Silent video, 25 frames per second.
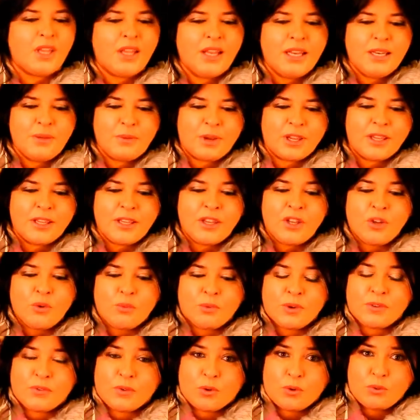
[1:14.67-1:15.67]
Anyway,
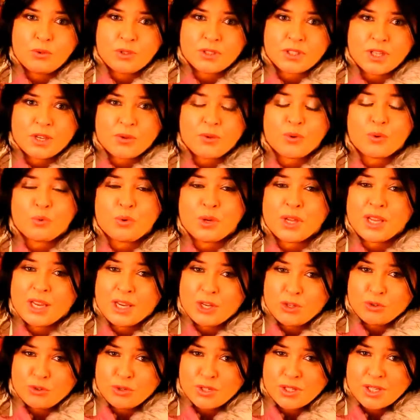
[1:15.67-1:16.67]
we've also,
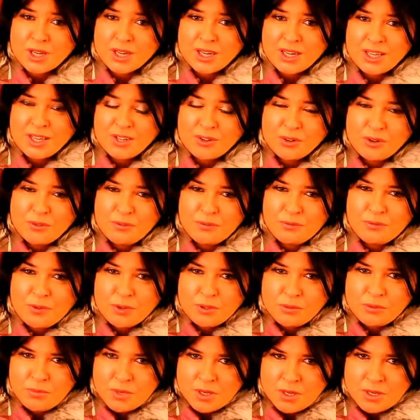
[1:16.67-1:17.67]
interestingly, got a
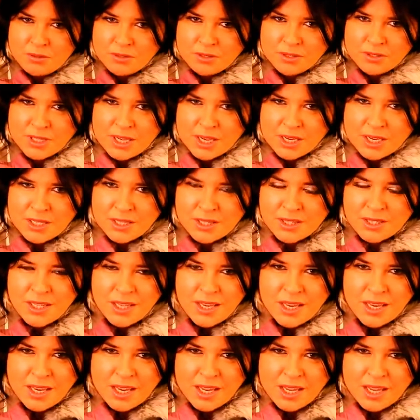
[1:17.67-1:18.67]
full moon on the 8th,
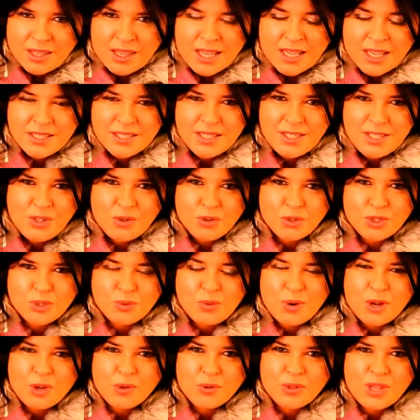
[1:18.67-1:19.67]
and that's in your
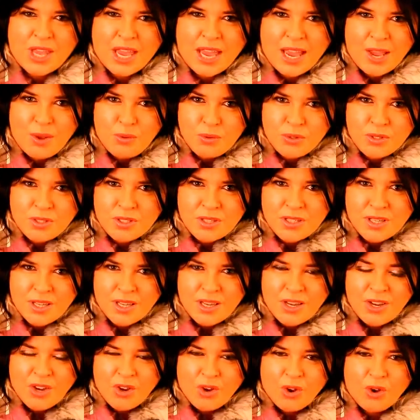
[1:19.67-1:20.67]
12th house
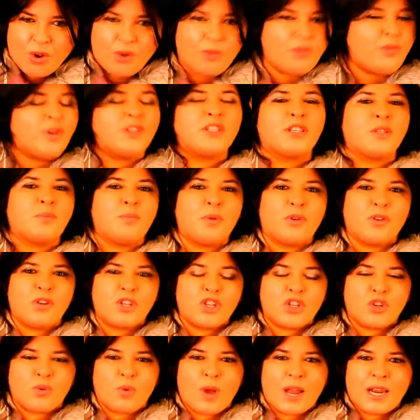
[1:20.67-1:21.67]
of
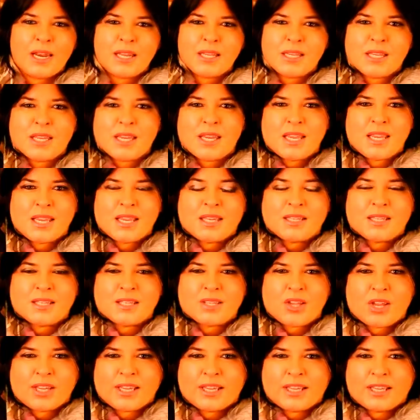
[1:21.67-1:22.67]
spirituality and
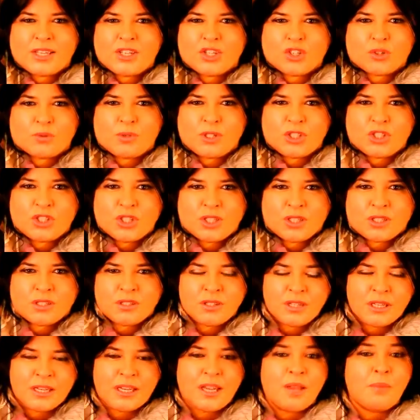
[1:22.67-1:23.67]
psychic intuition.
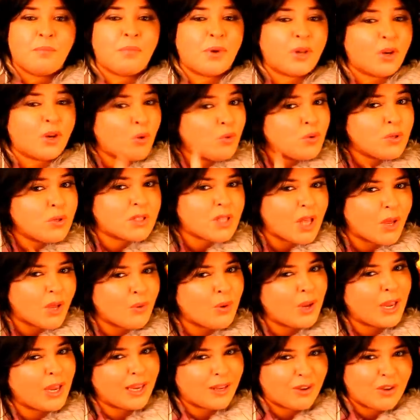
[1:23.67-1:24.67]
But
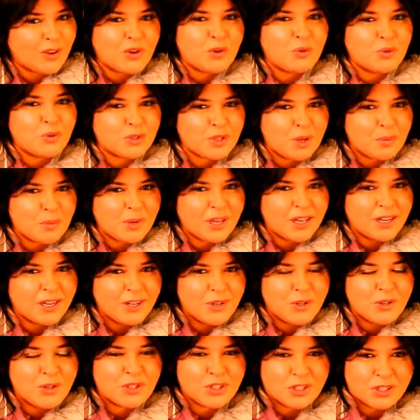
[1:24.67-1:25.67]
also, it could also be
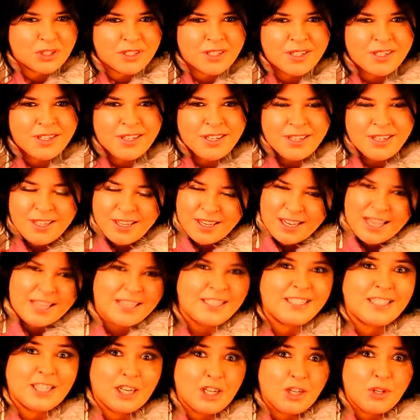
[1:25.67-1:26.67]
illusion
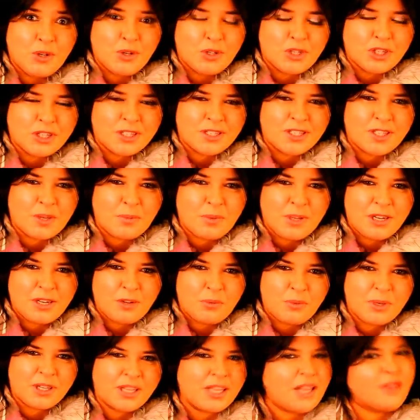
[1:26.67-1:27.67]
and delusion. So be a
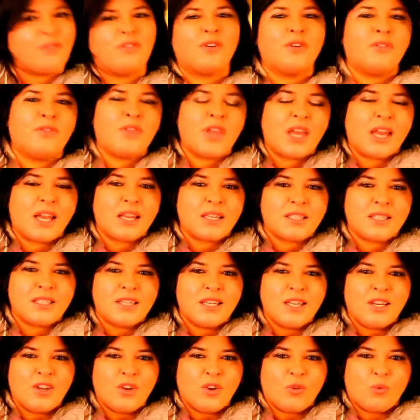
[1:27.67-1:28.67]
little bit careful of that.
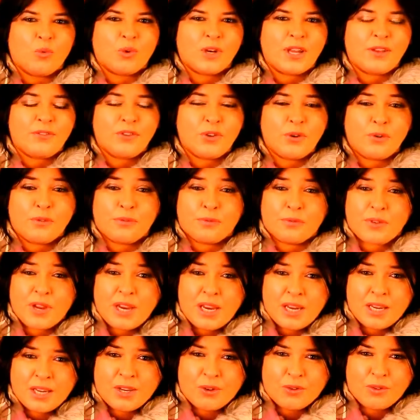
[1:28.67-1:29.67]
Whatever you're
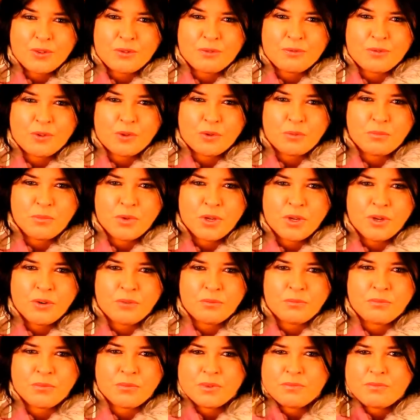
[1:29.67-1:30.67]
feeling on the full
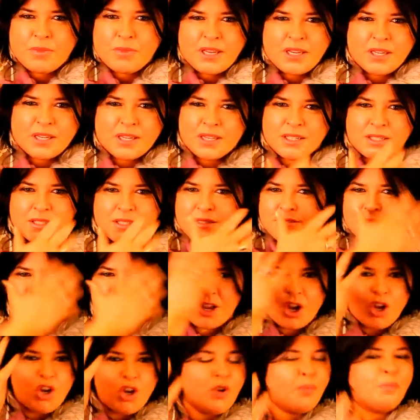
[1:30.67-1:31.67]
moon, make it
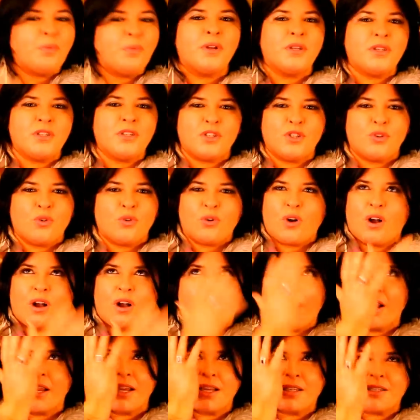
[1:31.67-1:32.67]
open to your
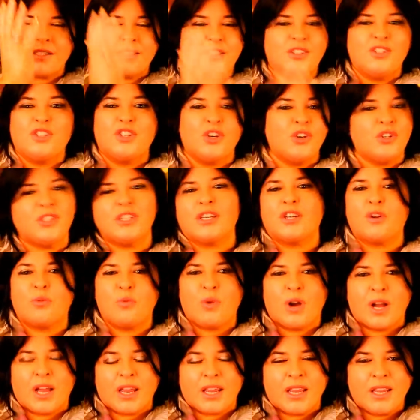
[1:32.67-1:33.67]
highest good in a
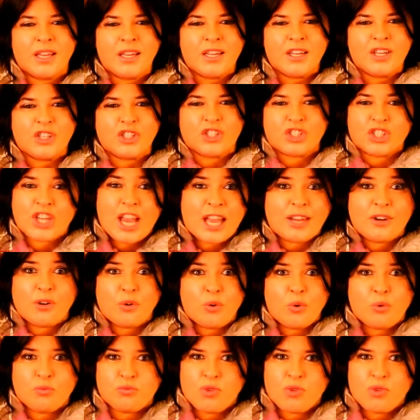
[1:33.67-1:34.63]
way. Channel,